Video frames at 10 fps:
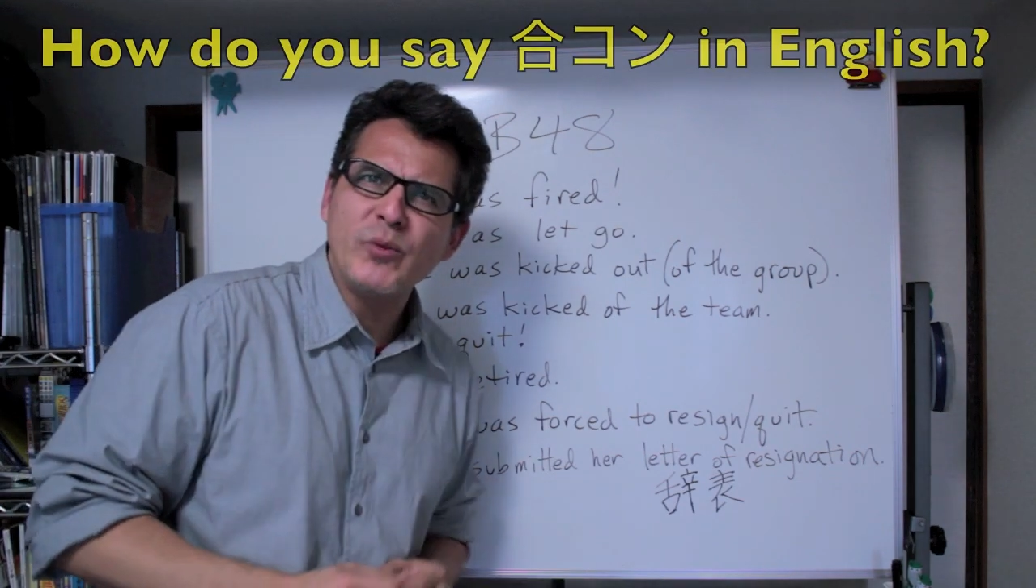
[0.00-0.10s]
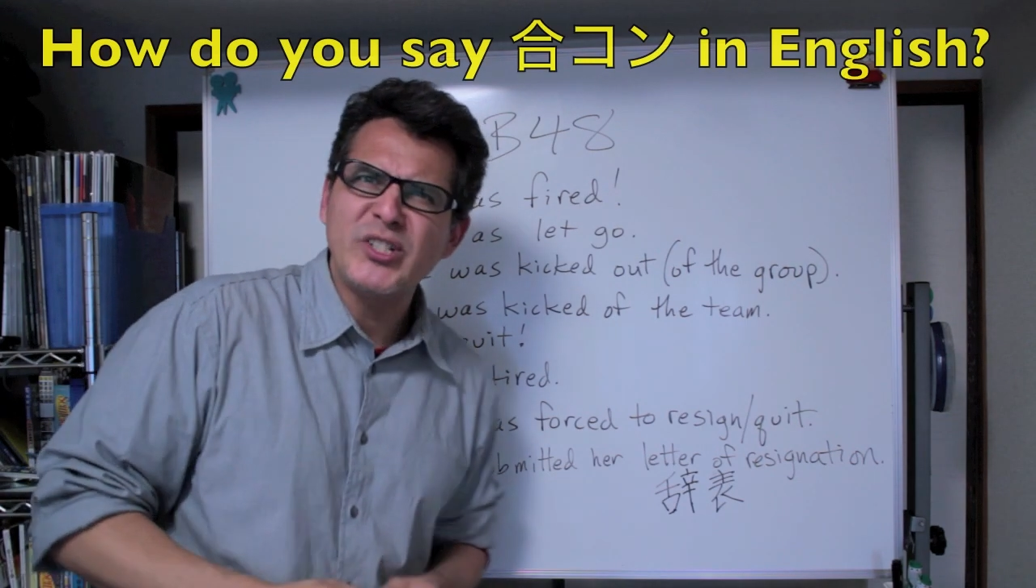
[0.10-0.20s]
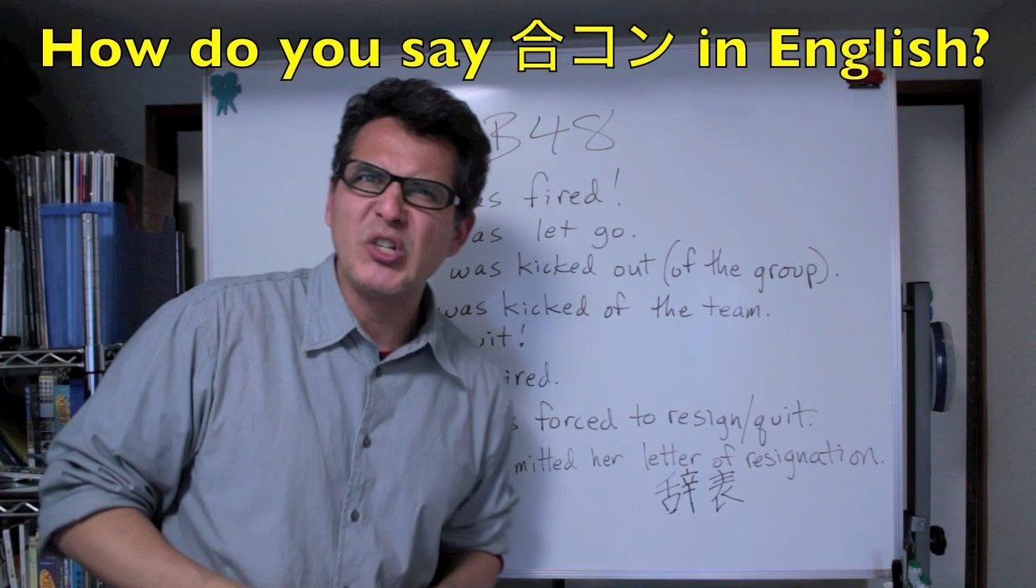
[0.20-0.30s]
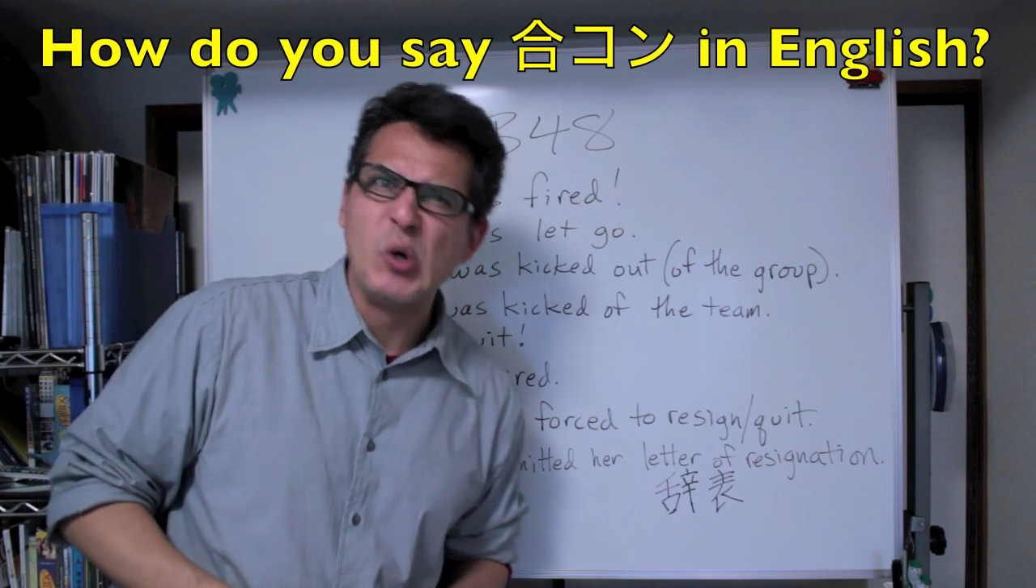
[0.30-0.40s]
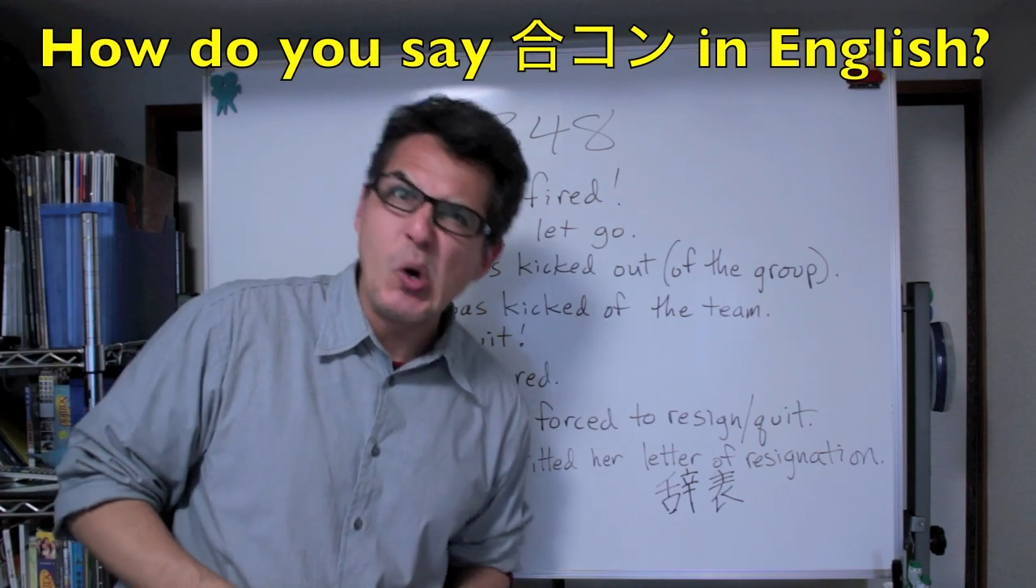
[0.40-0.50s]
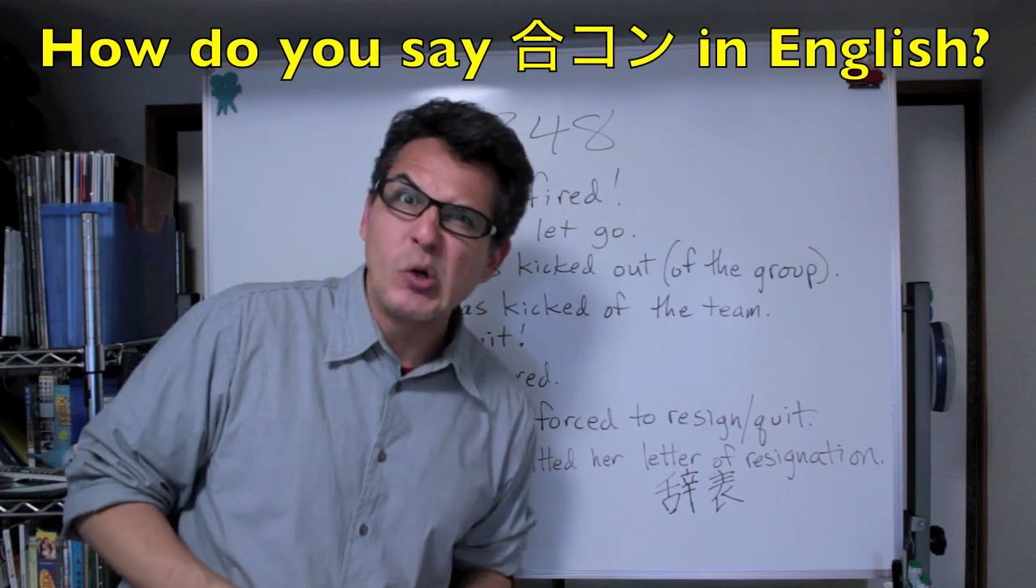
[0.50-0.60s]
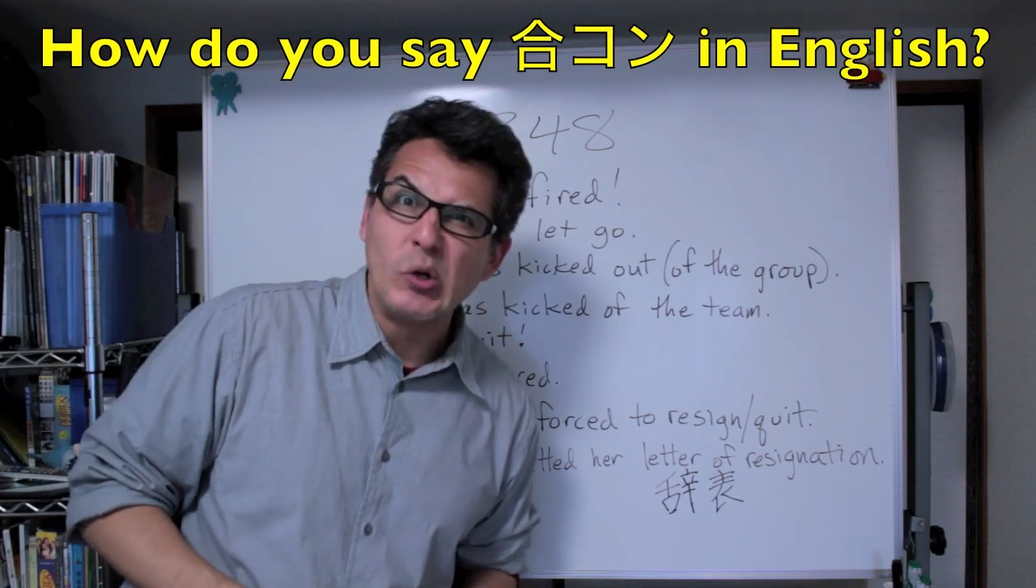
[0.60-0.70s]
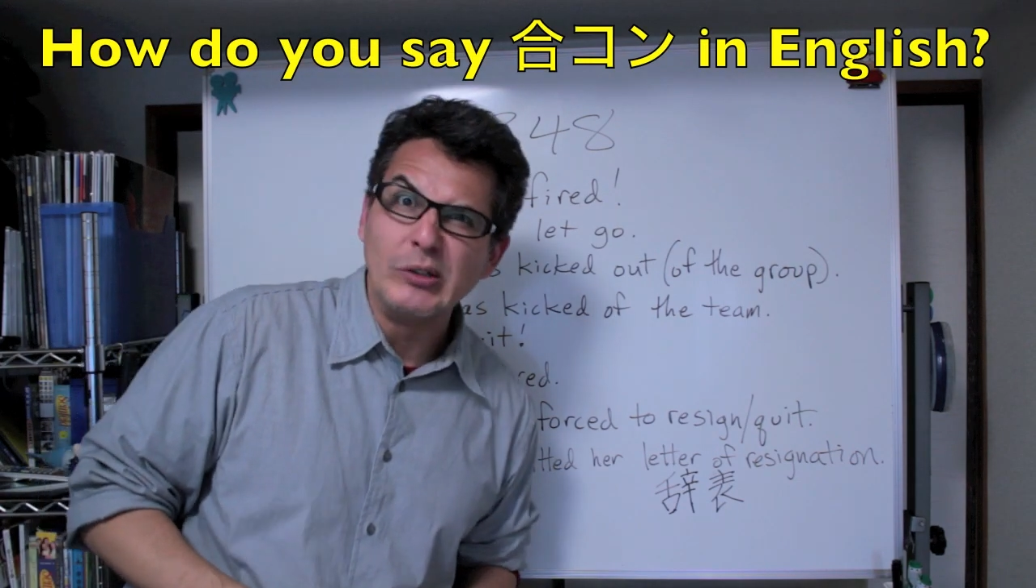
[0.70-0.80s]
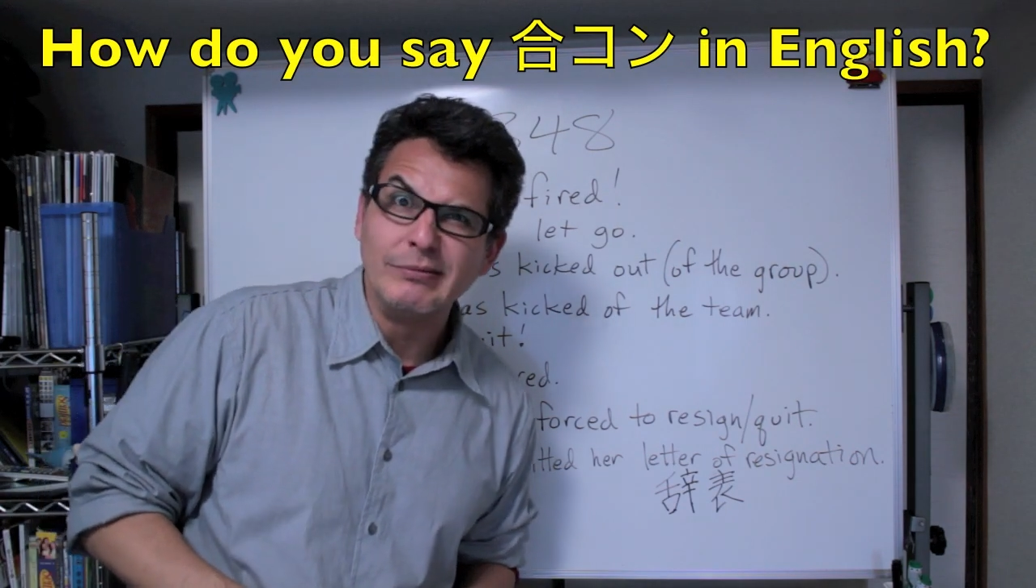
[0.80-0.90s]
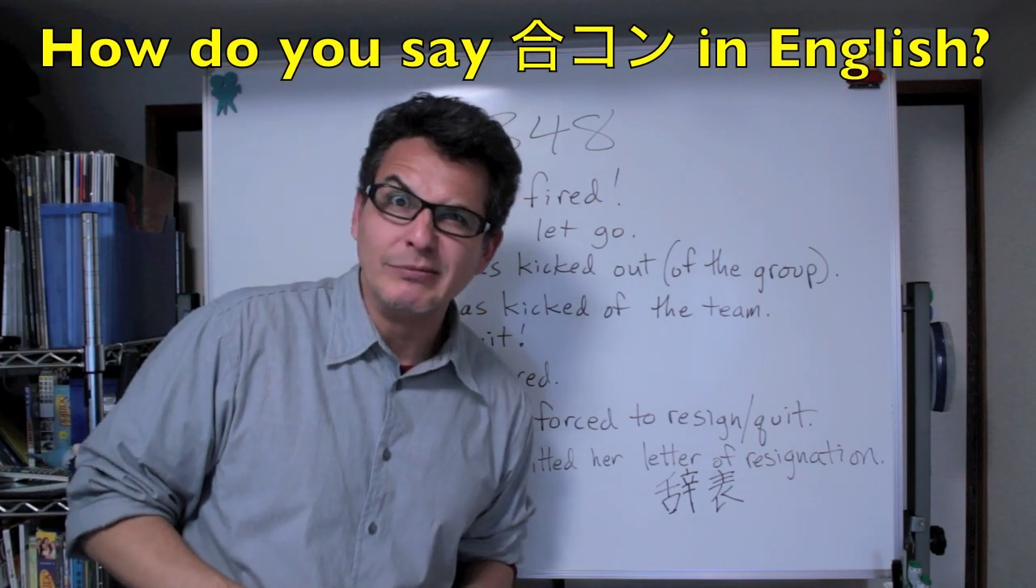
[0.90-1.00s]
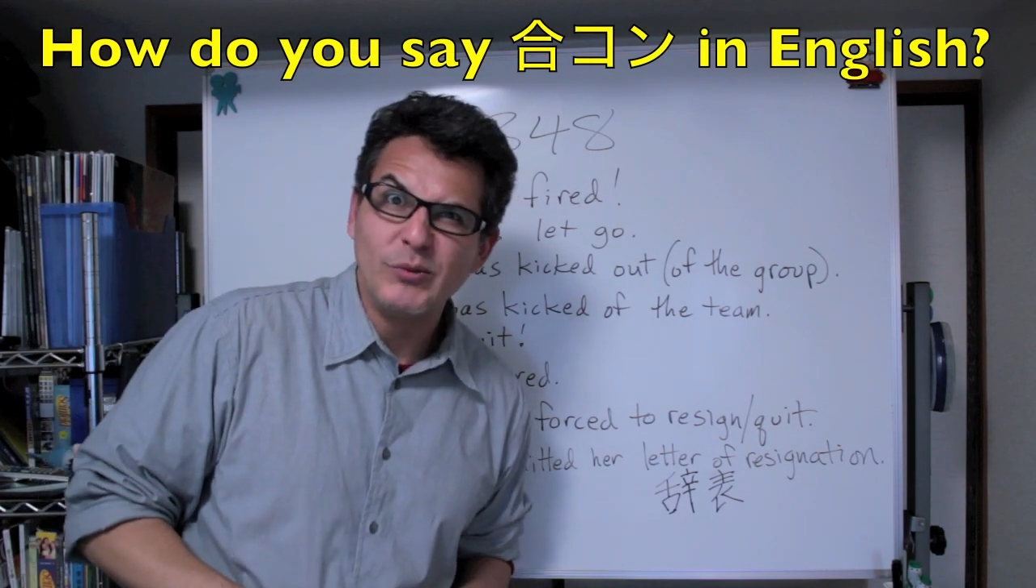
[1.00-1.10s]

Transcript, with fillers: What's a Gokon?